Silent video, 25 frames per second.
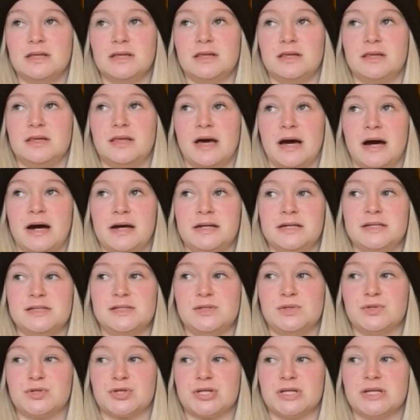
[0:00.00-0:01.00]
that
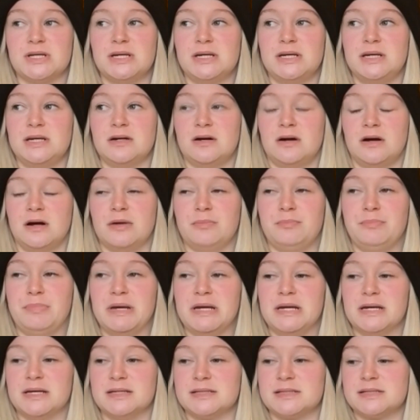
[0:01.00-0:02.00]
is usually our
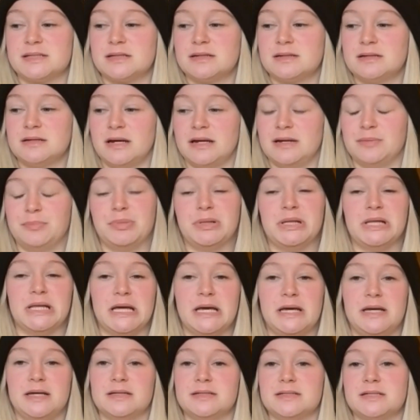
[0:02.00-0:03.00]
biggest kind of
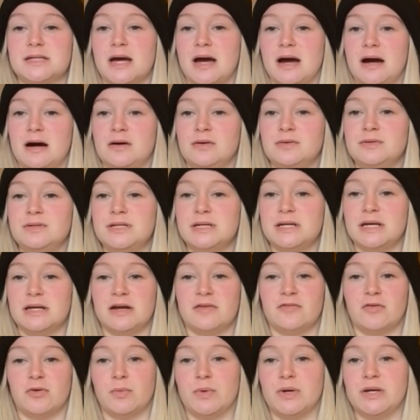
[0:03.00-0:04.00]
play in town to get
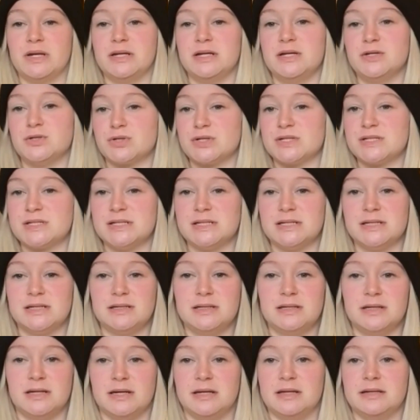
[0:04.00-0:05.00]
everyone
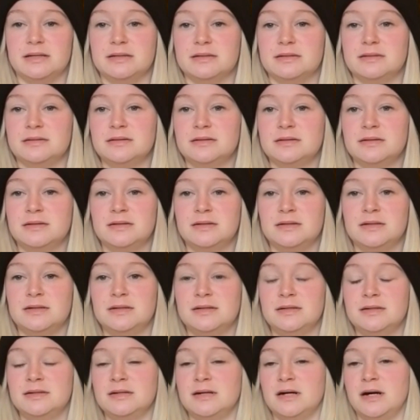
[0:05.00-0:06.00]
interested and
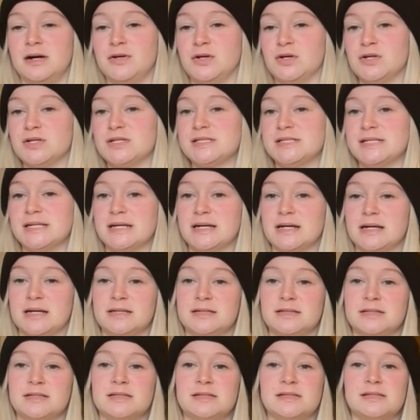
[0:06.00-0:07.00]

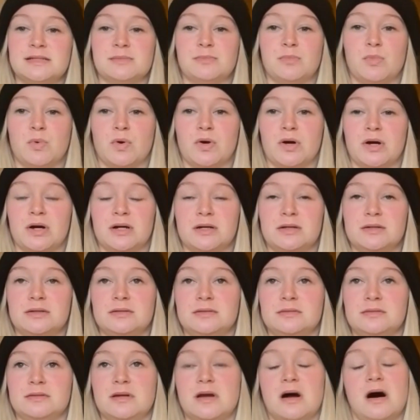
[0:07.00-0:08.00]
understand some more
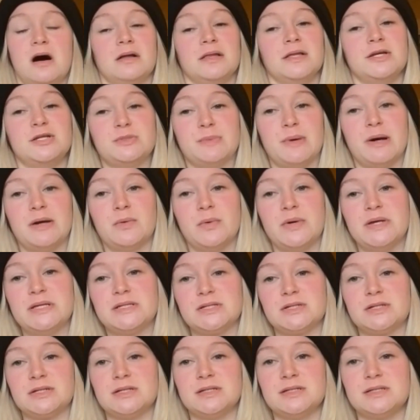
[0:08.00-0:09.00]
knowledge about
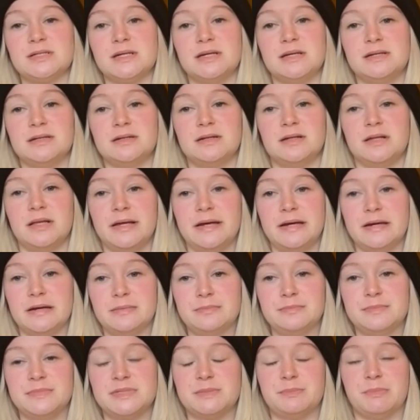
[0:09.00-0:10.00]
oysters and
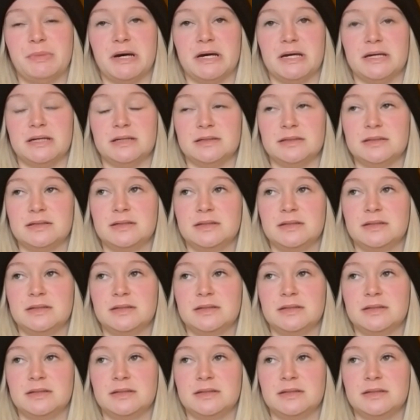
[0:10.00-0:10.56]
clams. But